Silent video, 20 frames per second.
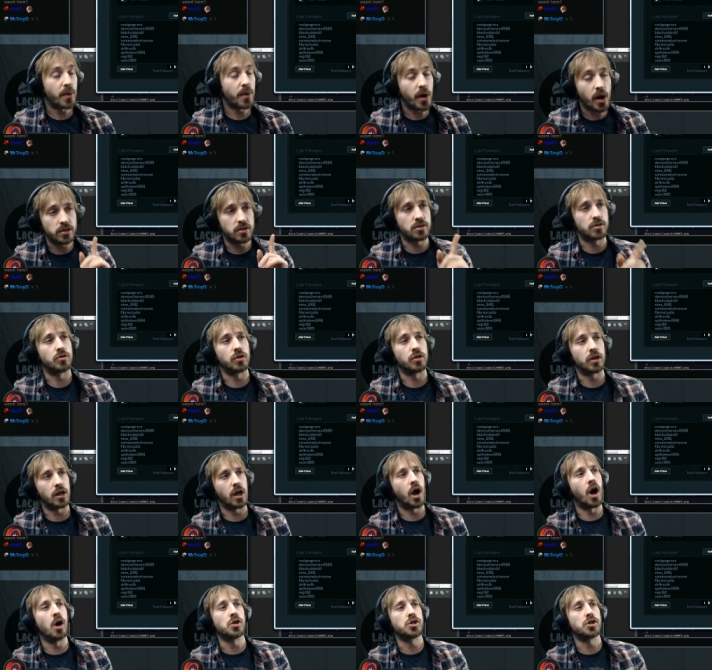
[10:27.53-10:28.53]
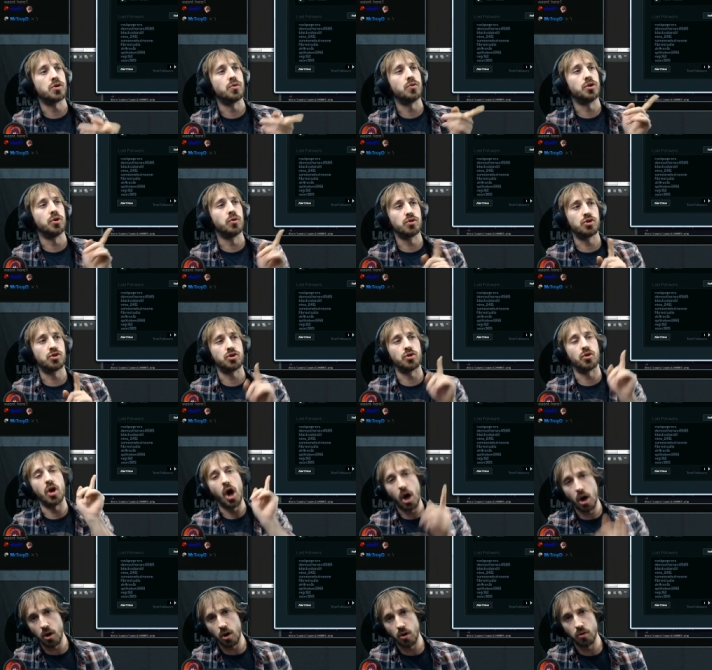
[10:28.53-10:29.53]
but you can also use
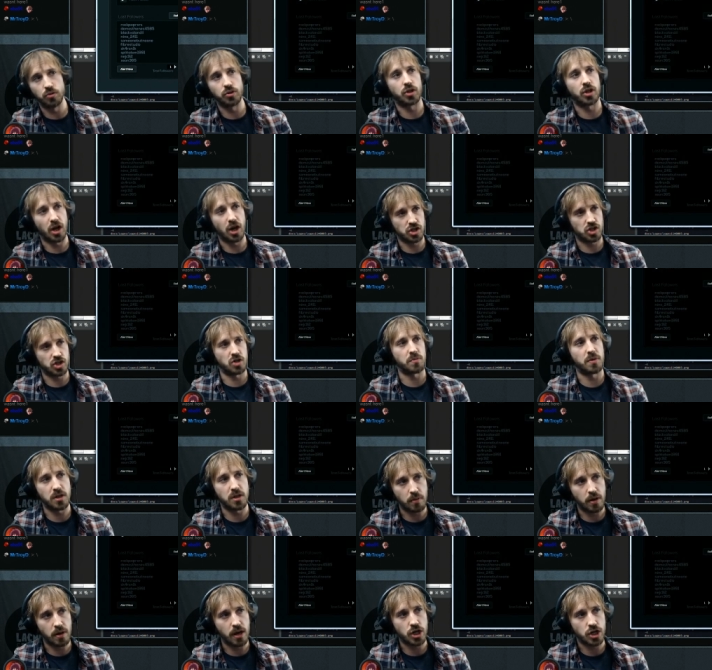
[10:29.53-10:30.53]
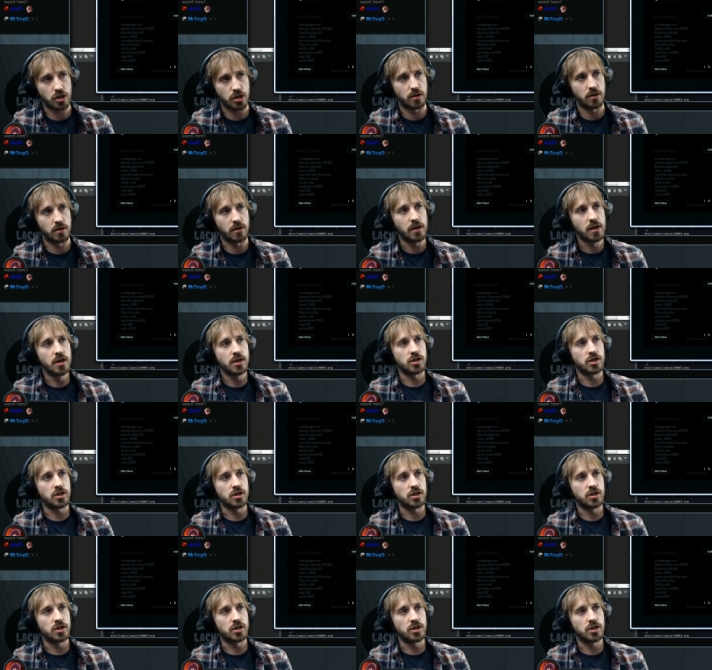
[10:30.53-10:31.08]
your own custom animation.